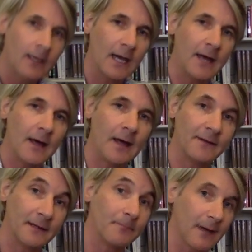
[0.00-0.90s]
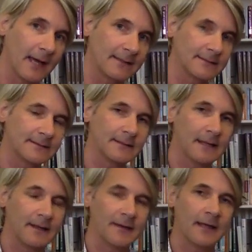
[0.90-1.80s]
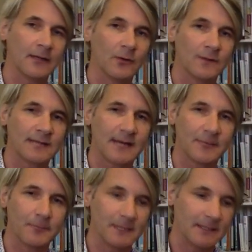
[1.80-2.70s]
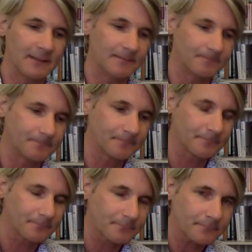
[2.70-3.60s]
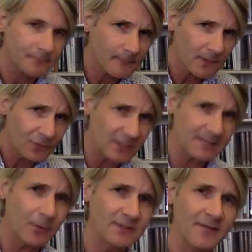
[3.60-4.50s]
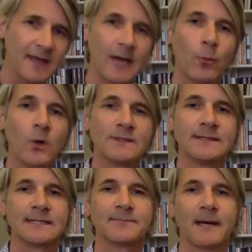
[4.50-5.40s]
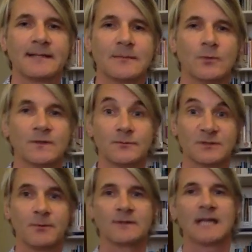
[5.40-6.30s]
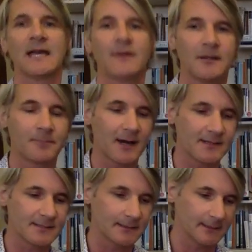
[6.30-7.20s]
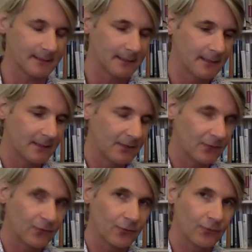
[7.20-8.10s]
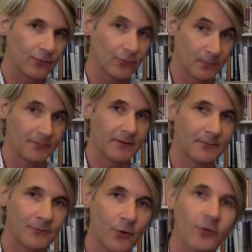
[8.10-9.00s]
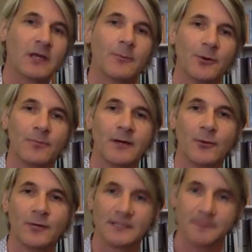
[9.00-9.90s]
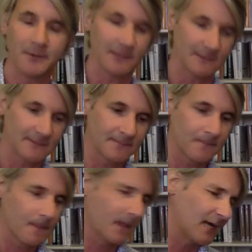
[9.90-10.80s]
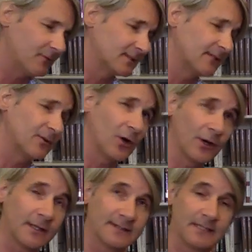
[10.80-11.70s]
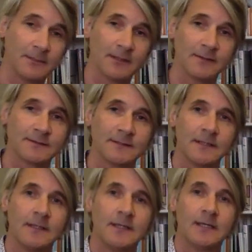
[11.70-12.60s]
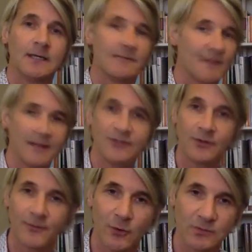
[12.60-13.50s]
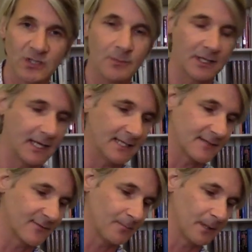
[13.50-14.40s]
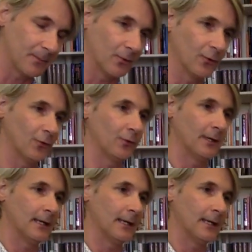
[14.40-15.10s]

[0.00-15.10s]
And the impact that loss had on me. Now, I suppose the thing I wasn't expecting was the response I've had personally to talking about my own experience. I'd received countless emails and various other forms of communication from people who